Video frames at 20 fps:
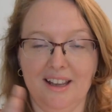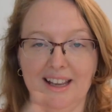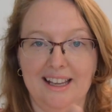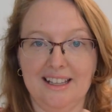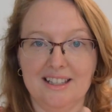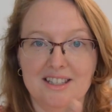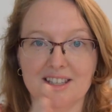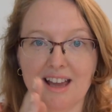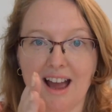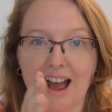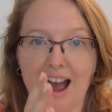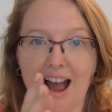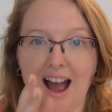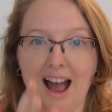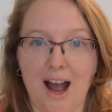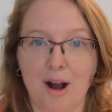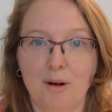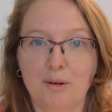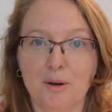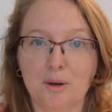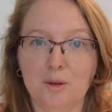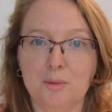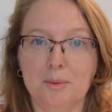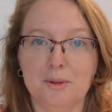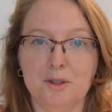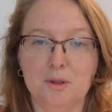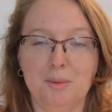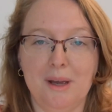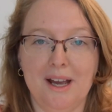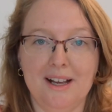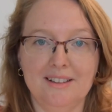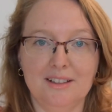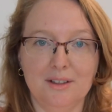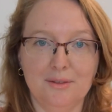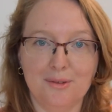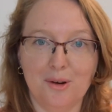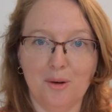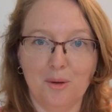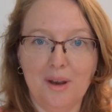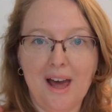It's our
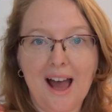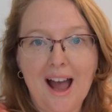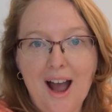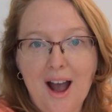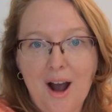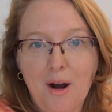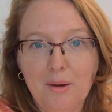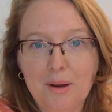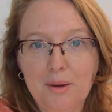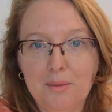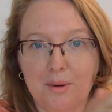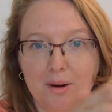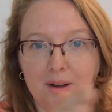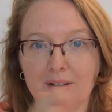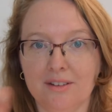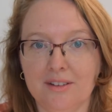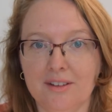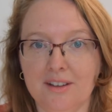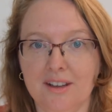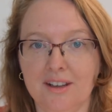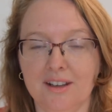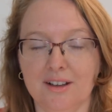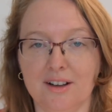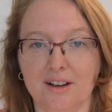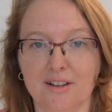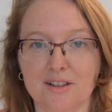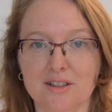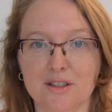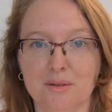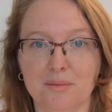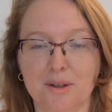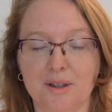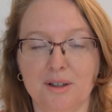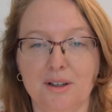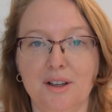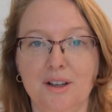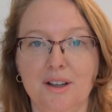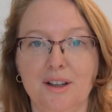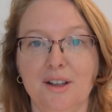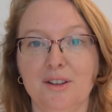perspective on how we want the customer
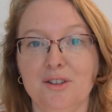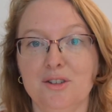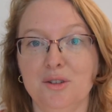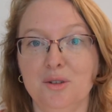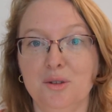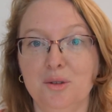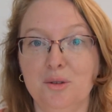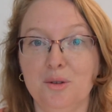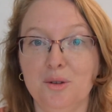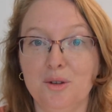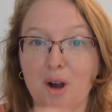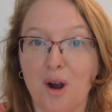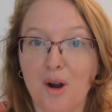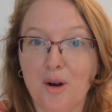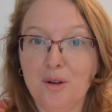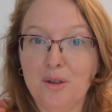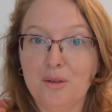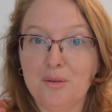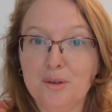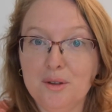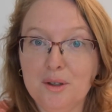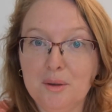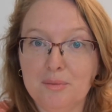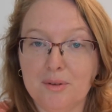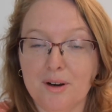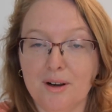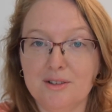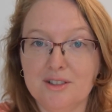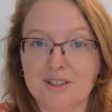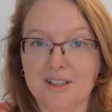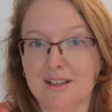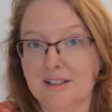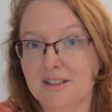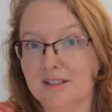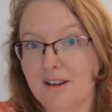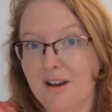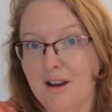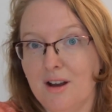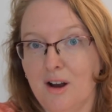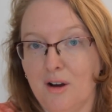to go through the process
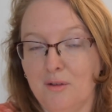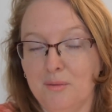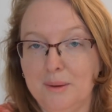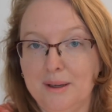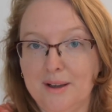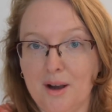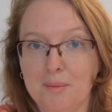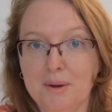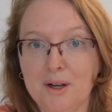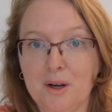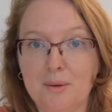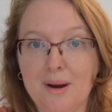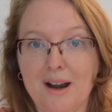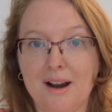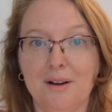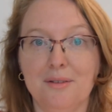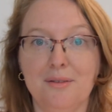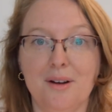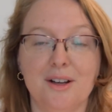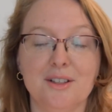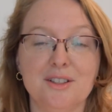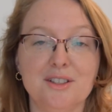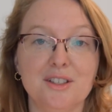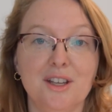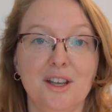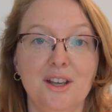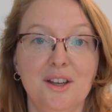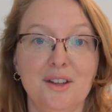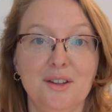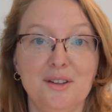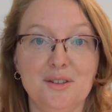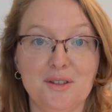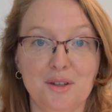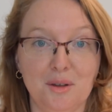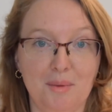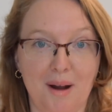of becoming aware of us to